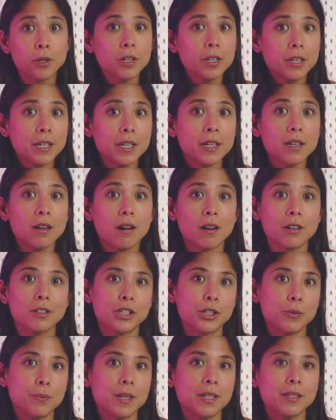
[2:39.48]
per key
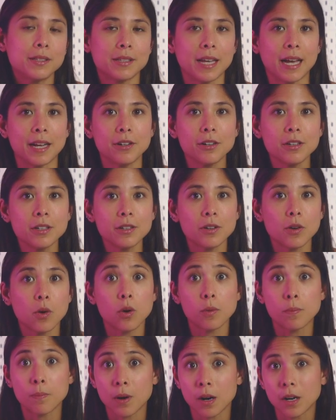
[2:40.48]
RGB standard
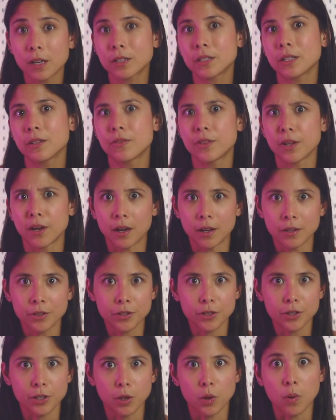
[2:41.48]
or part of the
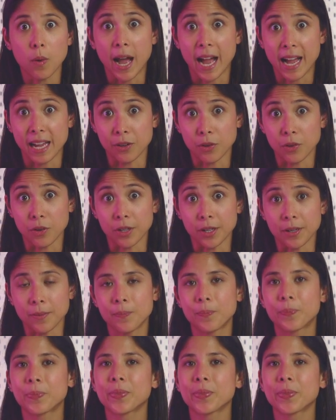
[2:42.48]
underglow add-on?